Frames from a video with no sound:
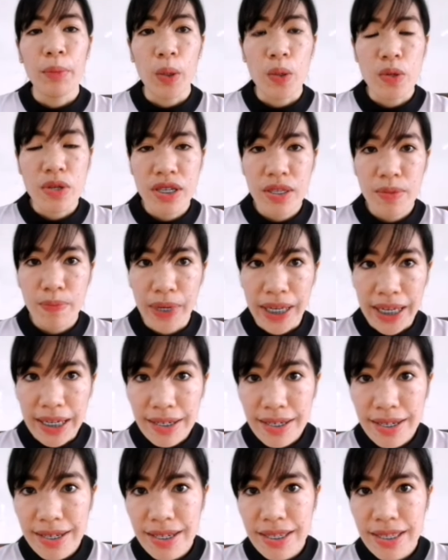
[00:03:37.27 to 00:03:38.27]
Most
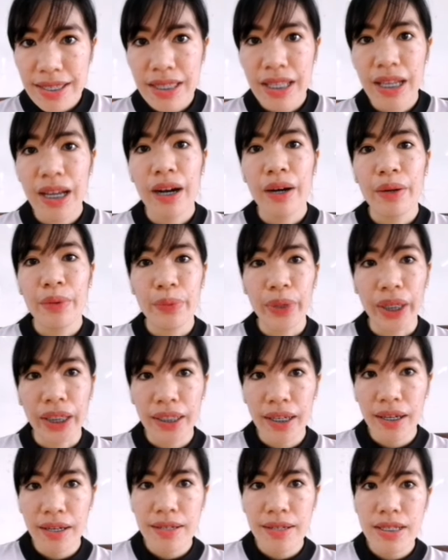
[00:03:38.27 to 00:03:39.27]
bears,
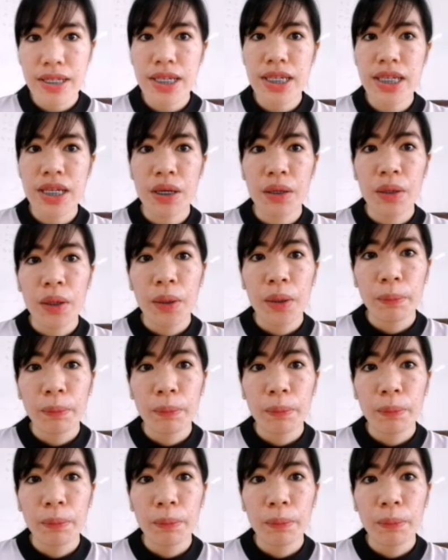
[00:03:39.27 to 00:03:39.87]
raccoons,